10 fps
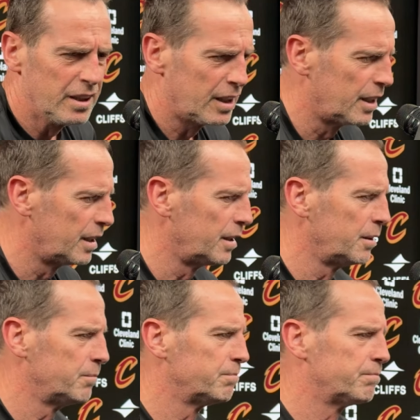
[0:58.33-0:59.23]

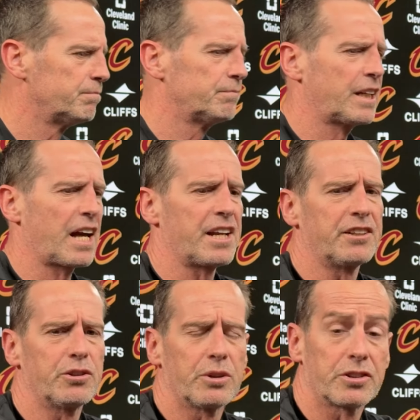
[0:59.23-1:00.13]
got
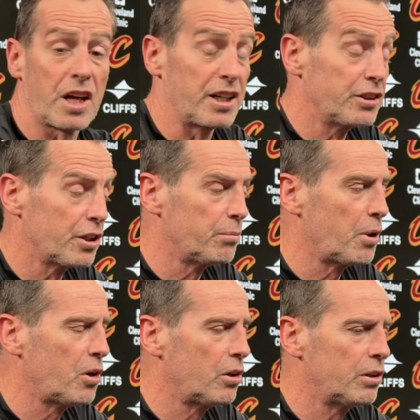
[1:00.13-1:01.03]
into us, got into the
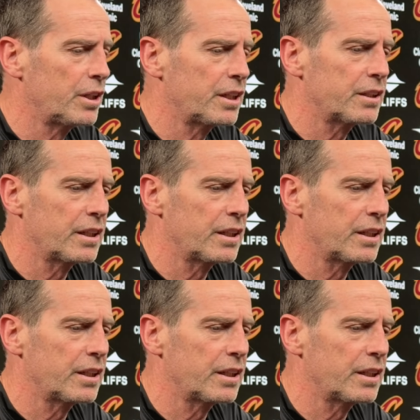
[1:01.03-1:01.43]
ball, and